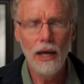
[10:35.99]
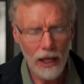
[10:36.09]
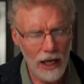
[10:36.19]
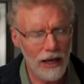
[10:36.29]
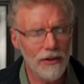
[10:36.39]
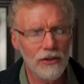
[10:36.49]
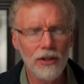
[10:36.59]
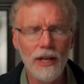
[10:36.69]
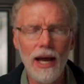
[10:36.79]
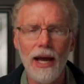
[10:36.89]
Even
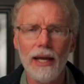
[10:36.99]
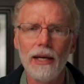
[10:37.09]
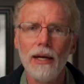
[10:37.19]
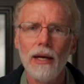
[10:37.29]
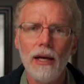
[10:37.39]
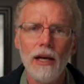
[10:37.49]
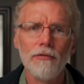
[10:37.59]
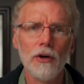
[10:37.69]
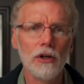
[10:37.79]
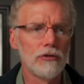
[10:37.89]
today,
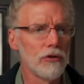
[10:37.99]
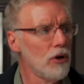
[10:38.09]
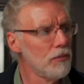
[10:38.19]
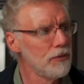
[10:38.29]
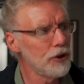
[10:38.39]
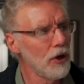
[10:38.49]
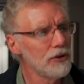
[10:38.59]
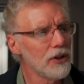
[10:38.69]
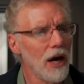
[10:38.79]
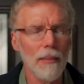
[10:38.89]
if a groom
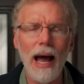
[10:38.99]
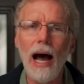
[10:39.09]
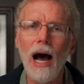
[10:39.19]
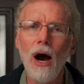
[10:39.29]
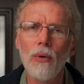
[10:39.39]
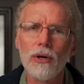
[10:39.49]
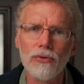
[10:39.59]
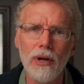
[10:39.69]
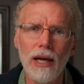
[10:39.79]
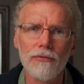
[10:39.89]
shows up hours
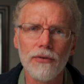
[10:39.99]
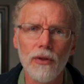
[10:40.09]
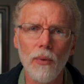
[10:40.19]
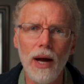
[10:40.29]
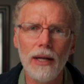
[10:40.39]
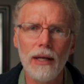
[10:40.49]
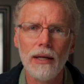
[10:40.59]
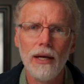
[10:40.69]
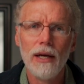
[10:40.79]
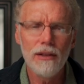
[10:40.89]
late for the wedding,
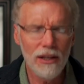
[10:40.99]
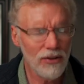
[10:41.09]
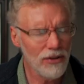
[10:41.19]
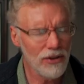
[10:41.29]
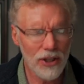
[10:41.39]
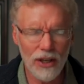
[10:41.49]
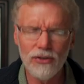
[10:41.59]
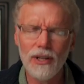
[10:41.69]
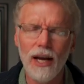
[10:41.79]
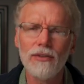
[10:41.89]
this is
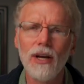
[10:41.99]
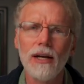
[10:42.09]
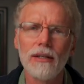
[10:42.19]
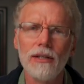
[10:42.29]
just not done.